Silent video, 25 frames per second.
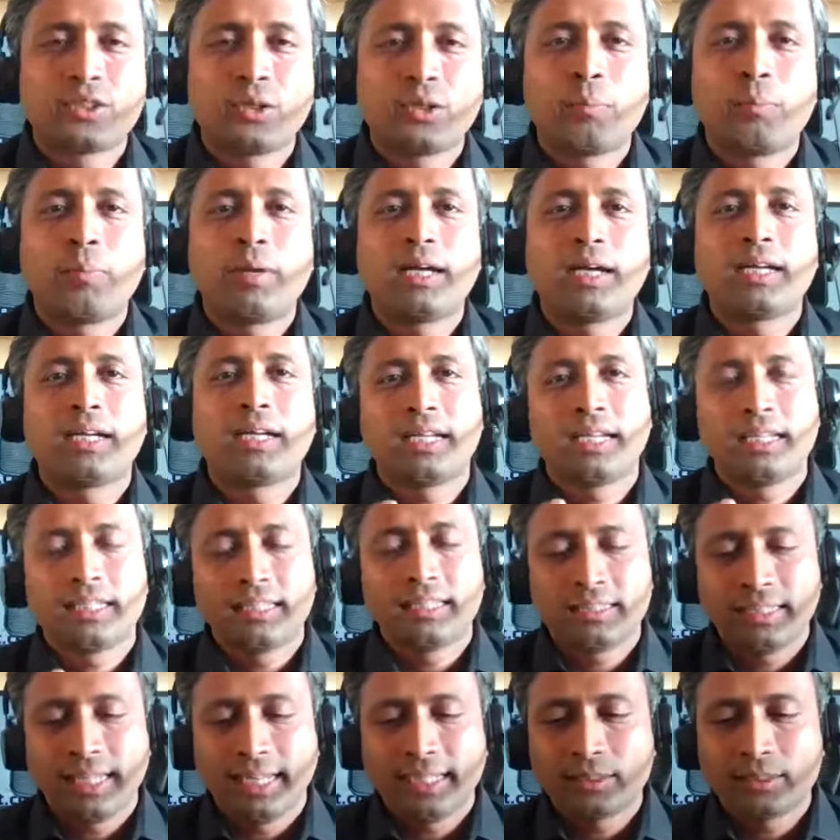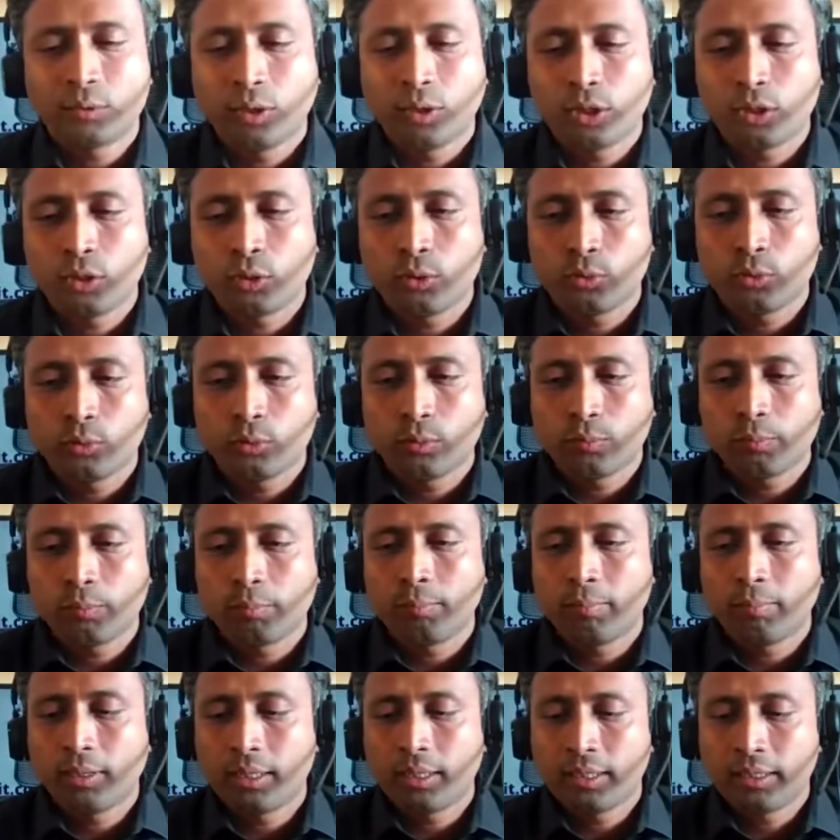So, but that's what you
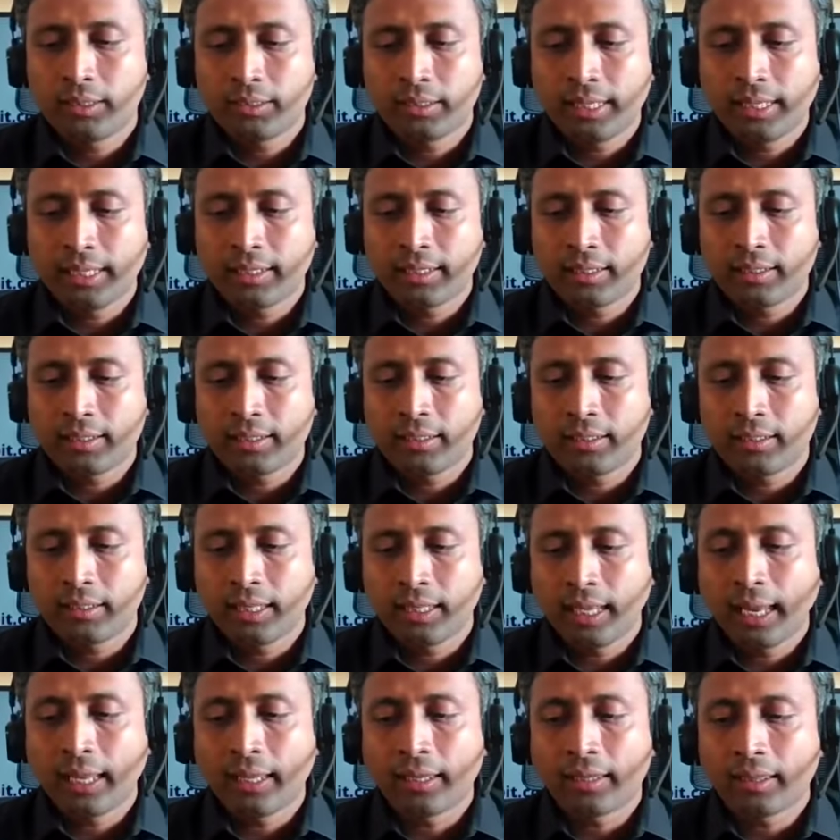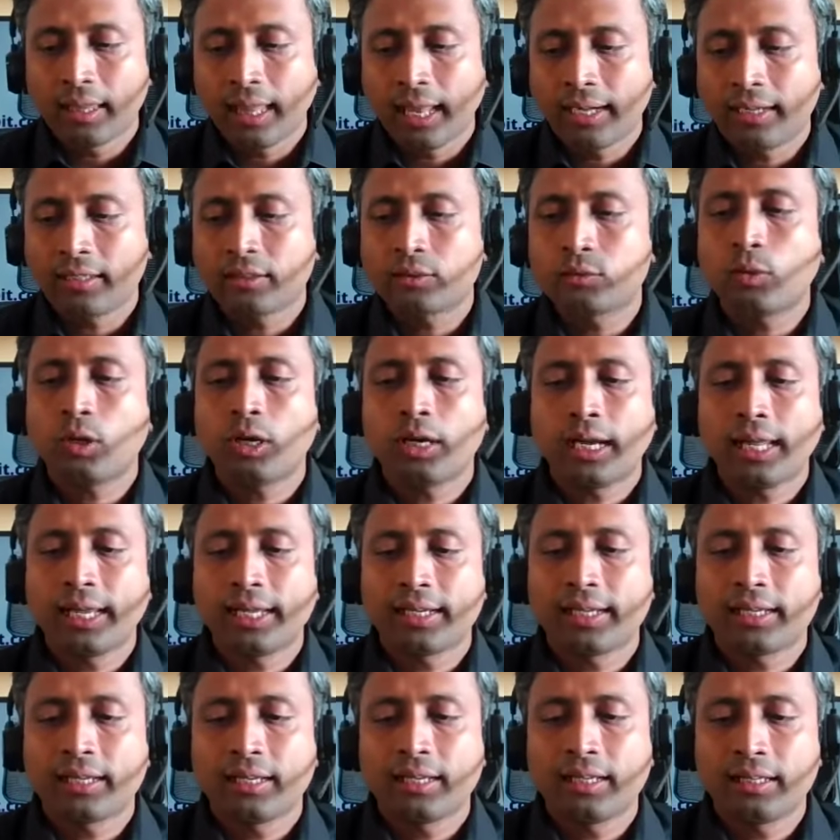like. That is what,
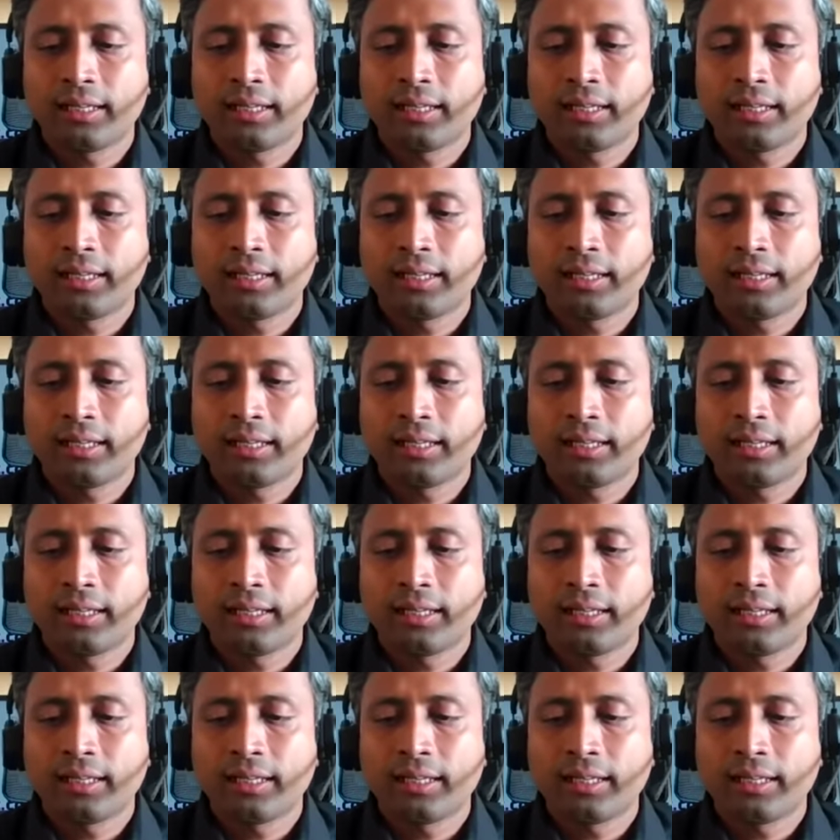like.